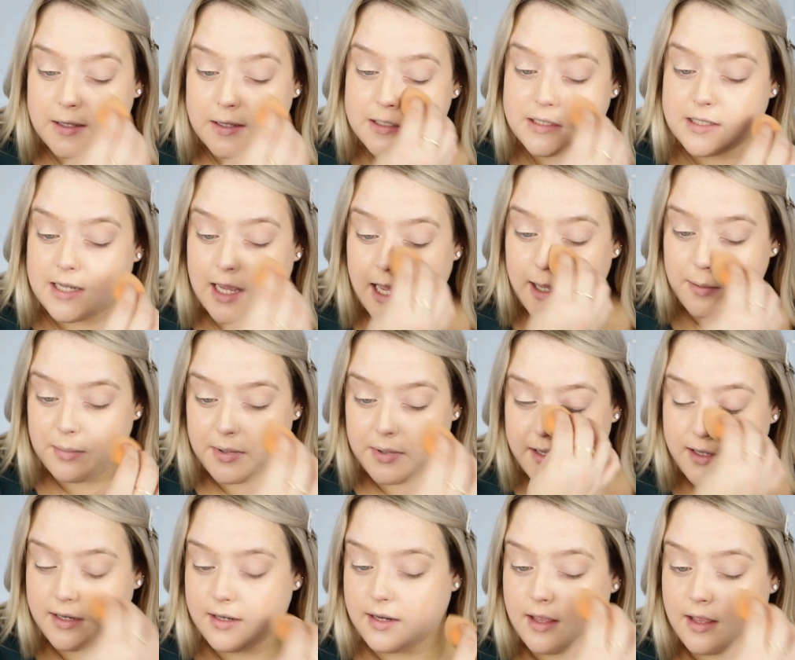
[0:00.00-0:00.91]

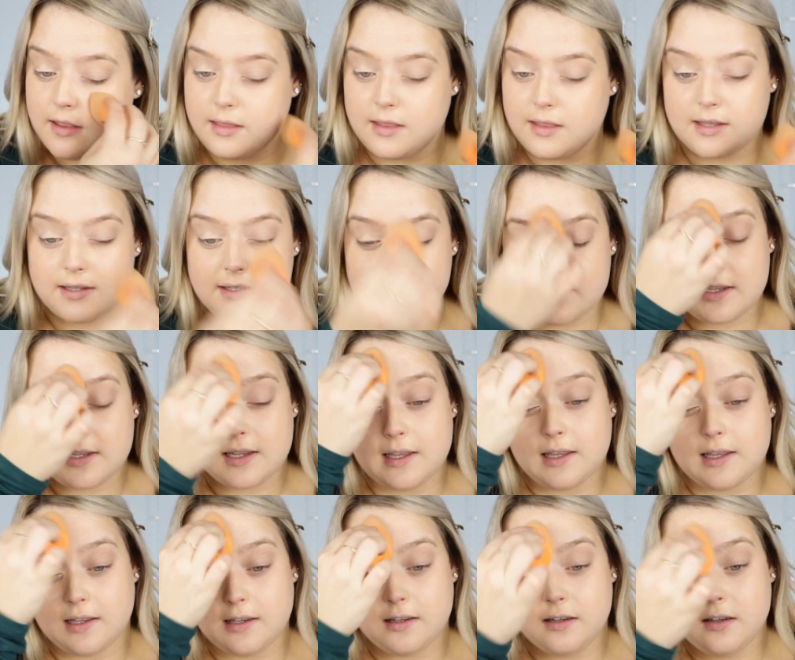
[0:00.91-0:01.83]
tapping this
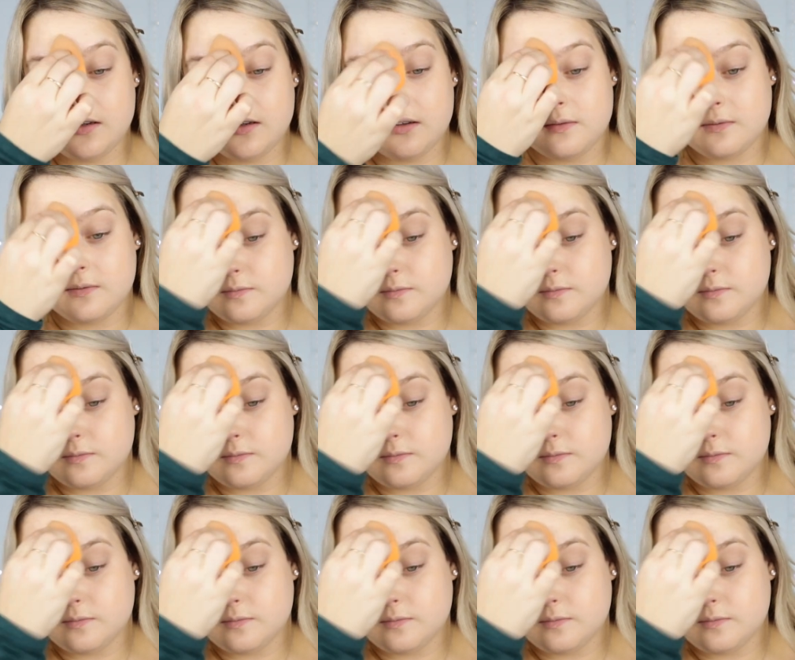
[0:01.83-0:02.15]
in.